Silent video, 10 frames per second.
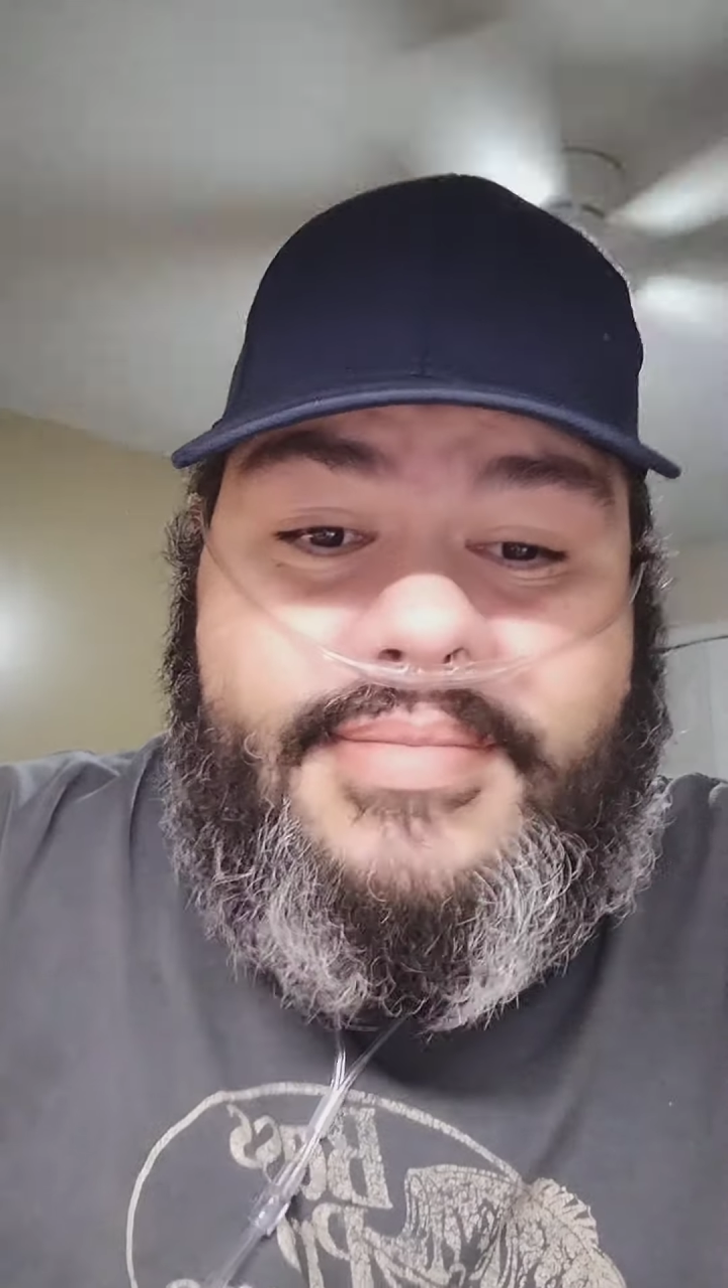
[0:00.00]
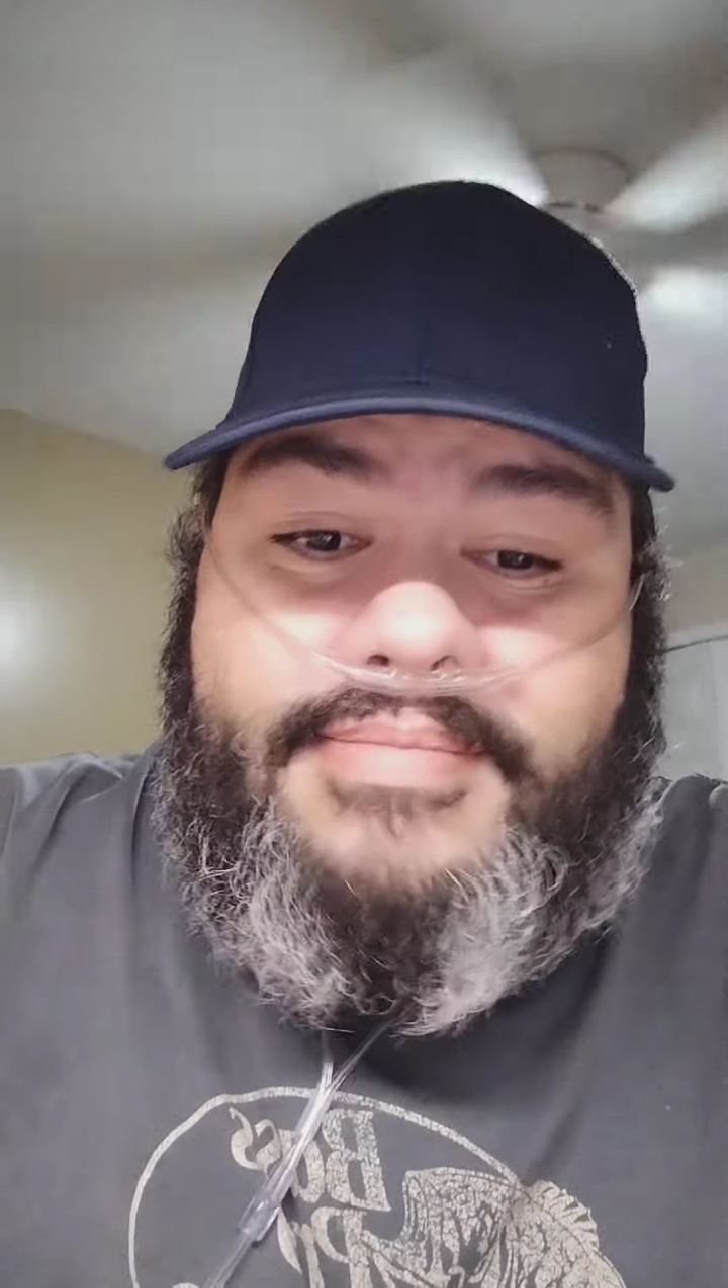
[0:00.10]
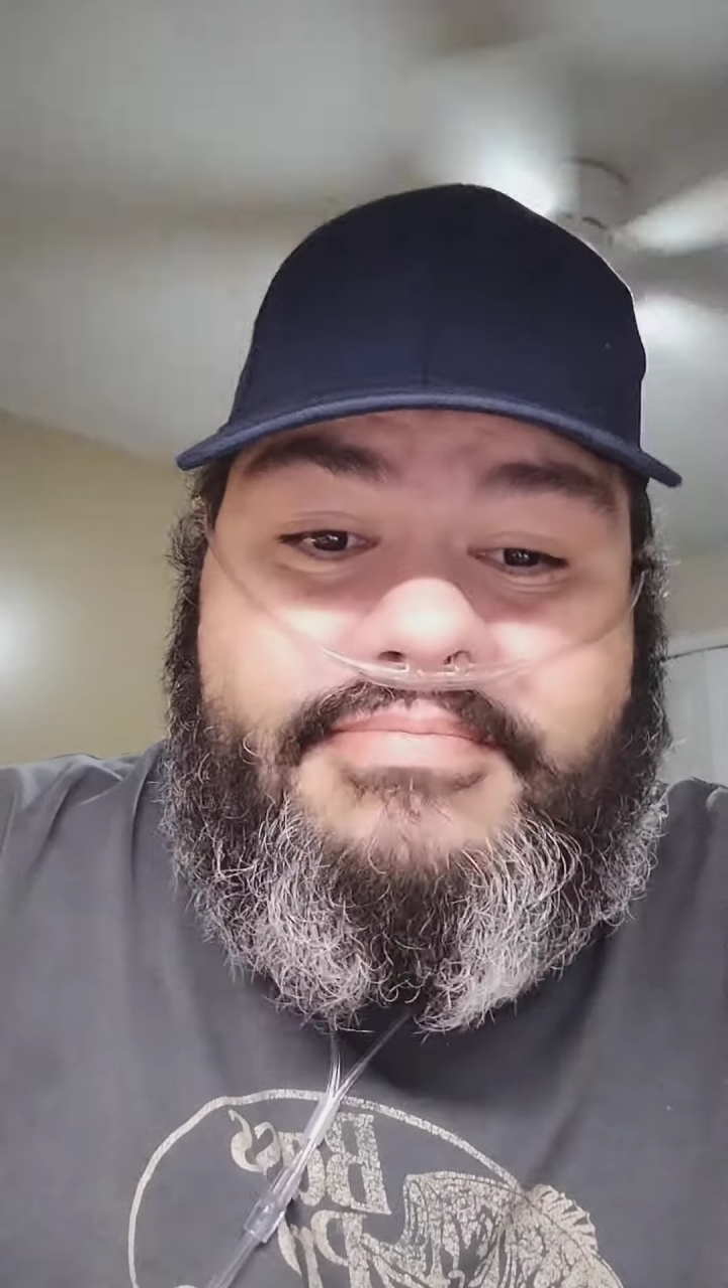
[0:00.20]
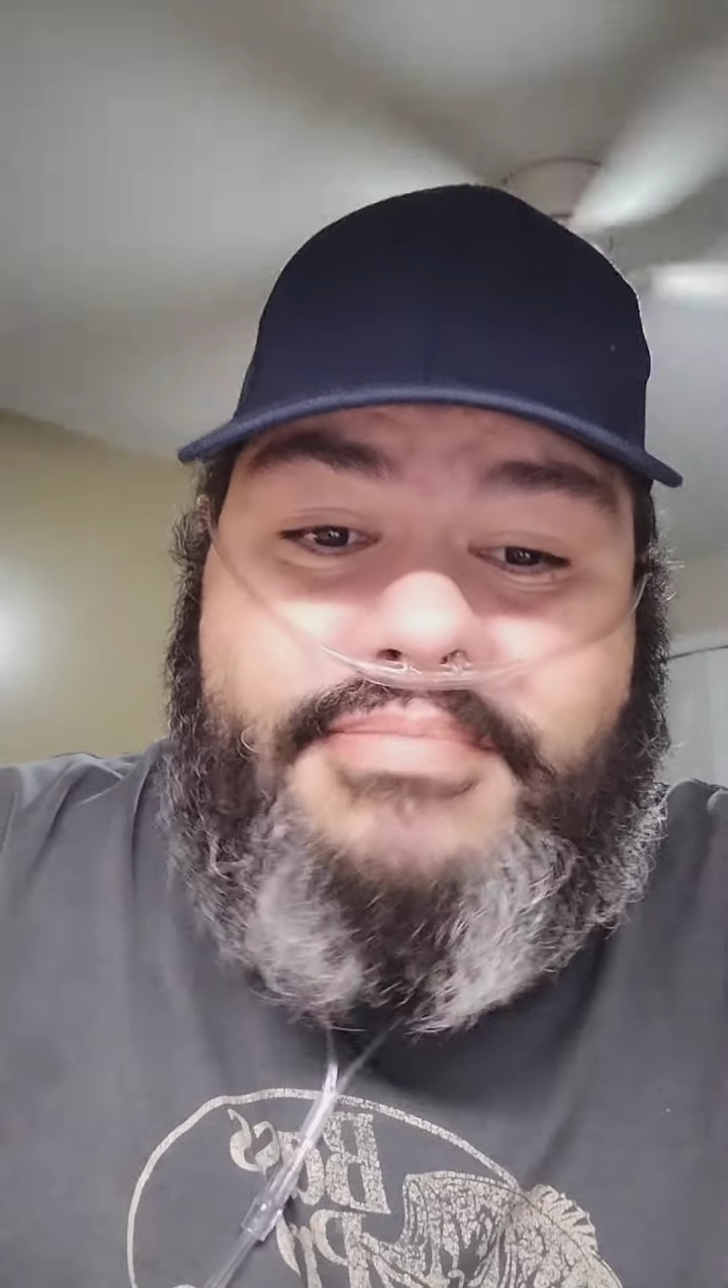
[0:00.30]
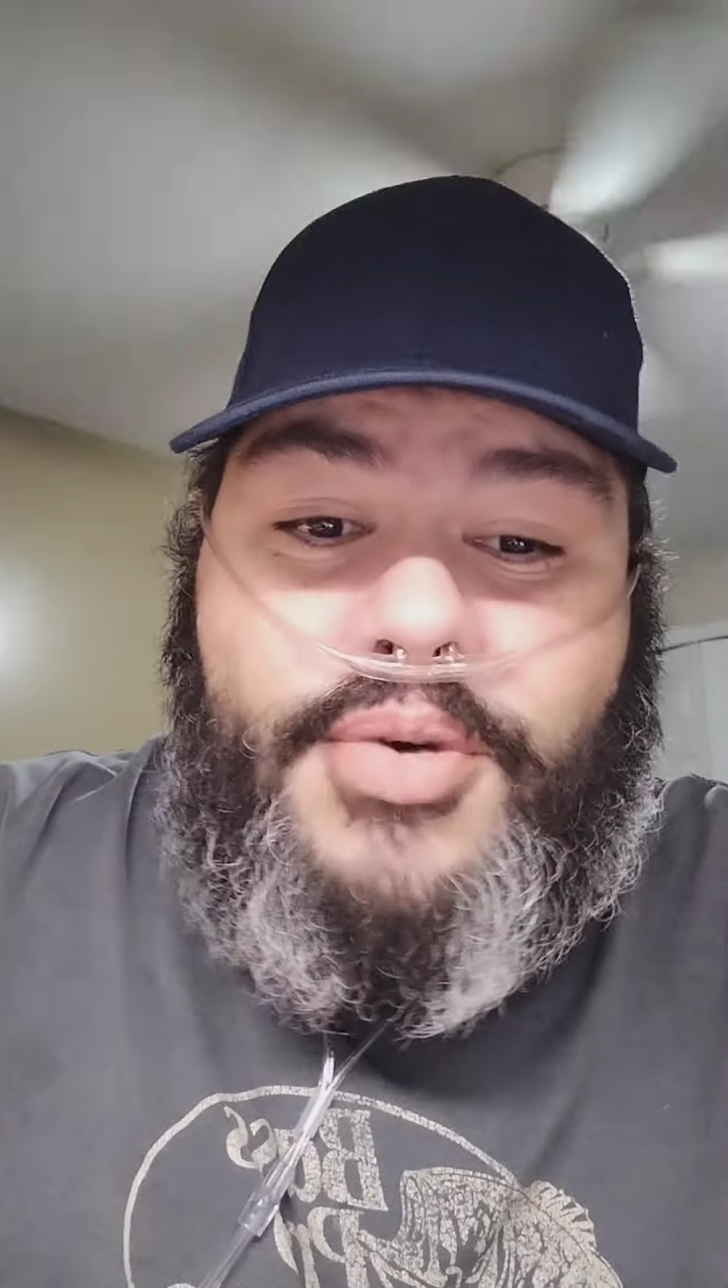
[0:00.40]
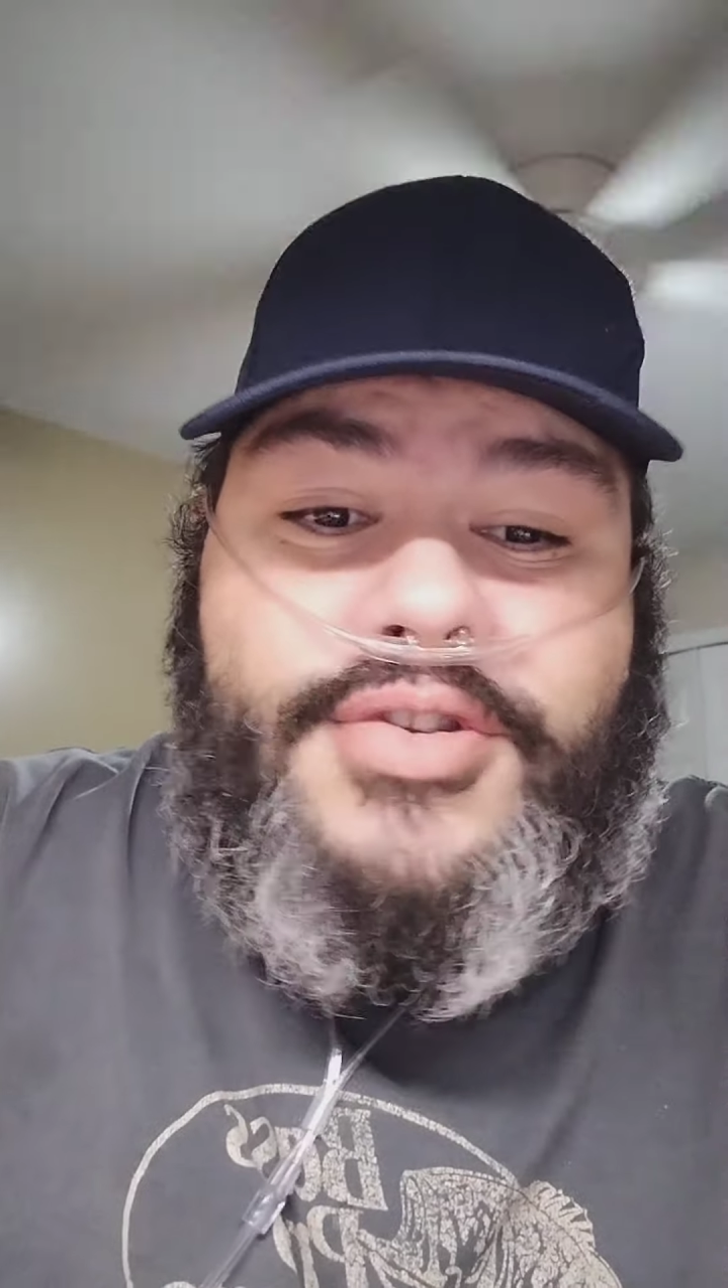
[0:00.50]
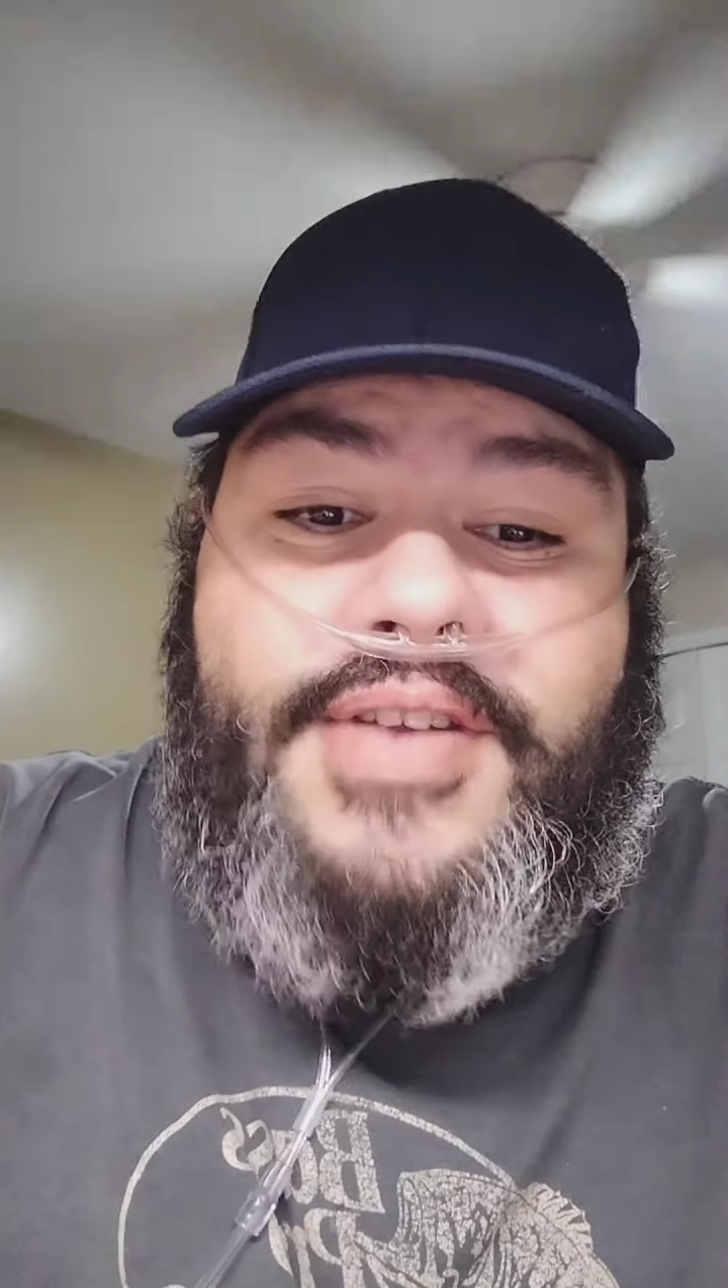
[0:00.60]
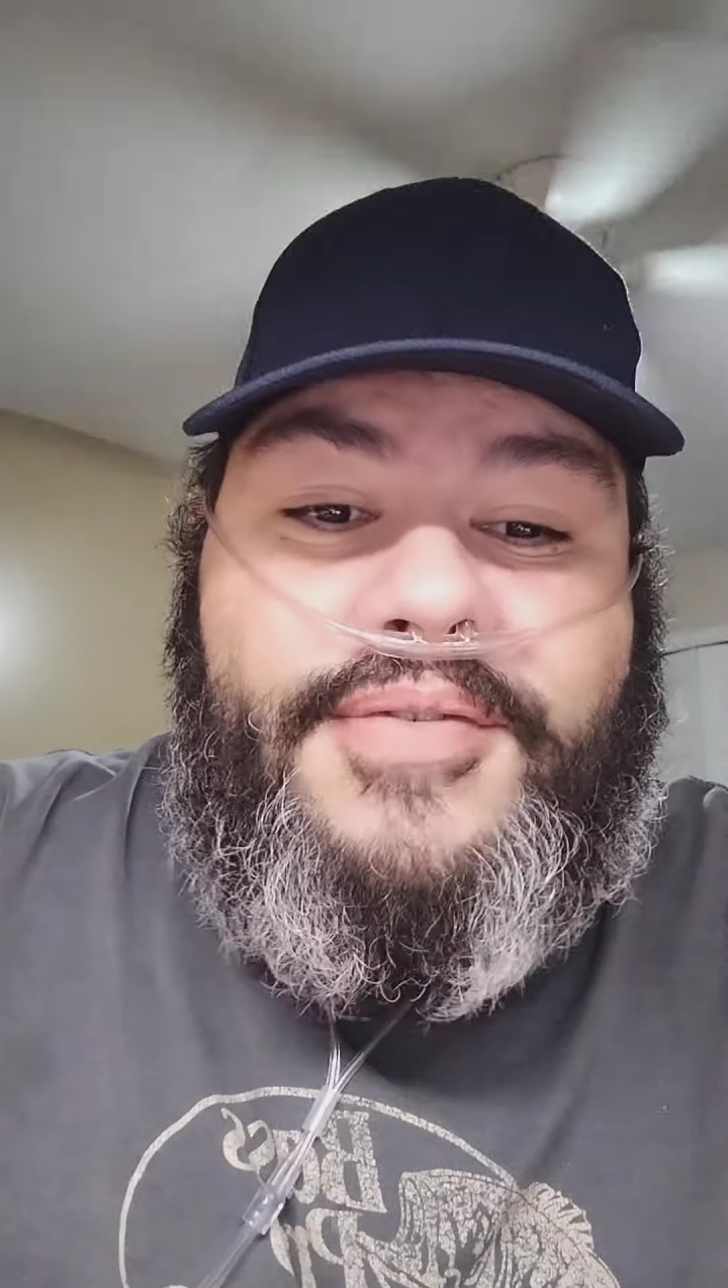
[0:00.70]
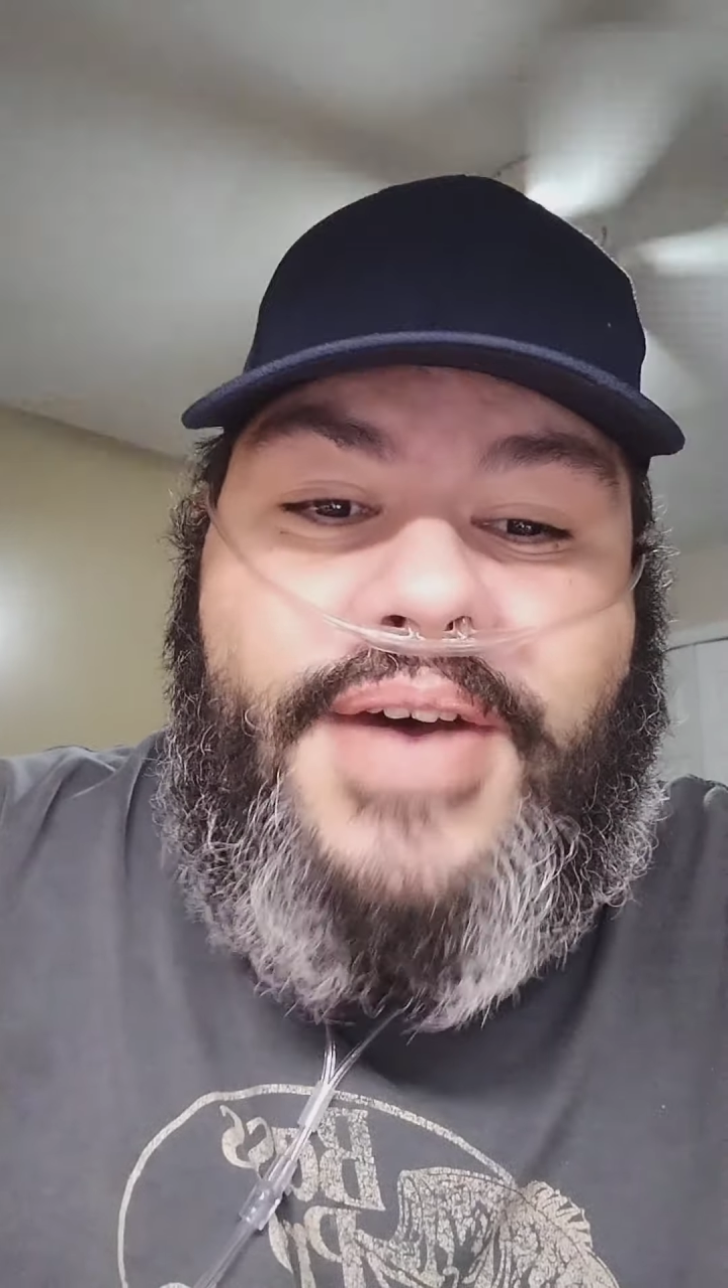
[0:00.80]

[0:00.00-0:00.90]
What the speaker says: more stuff